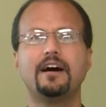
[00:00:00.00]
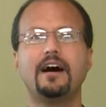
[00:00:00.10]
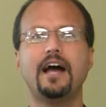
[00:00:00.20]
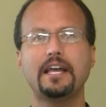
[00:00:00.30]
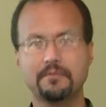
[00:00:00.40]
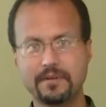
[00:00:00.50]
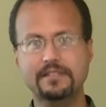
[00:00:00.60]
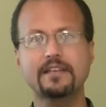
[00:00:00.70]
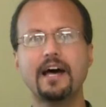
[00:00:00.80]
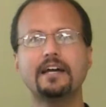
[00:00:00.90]
and a
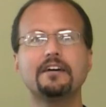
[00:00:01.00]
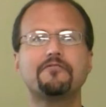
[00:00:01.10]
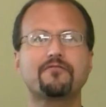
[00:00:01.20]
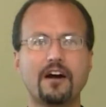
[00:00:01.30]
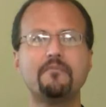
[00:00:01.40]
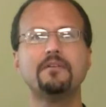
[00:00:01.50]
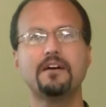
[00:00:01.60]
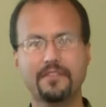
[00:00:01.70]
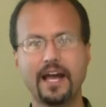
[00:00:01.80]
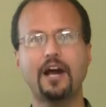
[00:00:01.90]
messiah from
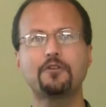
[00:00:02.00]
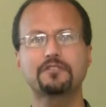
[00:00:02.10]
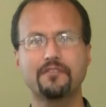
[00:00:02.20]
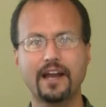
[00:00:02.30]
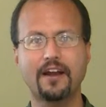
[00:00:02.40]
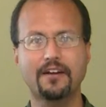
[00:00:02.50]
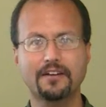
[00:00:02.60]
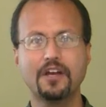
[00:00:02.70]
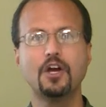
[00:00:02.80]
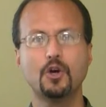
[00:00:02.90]
the house of
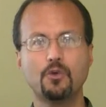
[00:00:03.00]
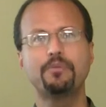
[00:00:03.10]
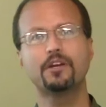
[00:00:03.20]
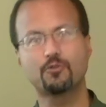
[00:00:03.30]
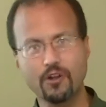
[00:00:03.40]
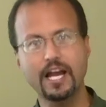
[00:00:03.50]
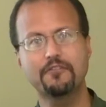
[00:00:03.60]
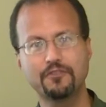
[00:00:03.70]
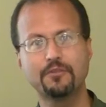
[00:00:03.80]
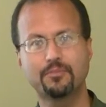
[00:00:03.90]
Aaron, who would be a
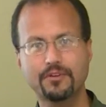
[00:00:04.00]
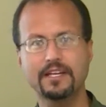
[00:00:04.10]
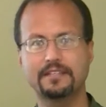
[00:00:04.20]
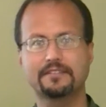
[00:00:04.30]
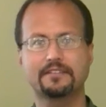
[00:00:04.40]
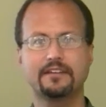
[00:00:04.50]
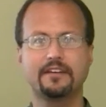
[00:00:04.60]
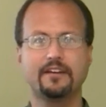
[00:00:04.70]
rightful priest.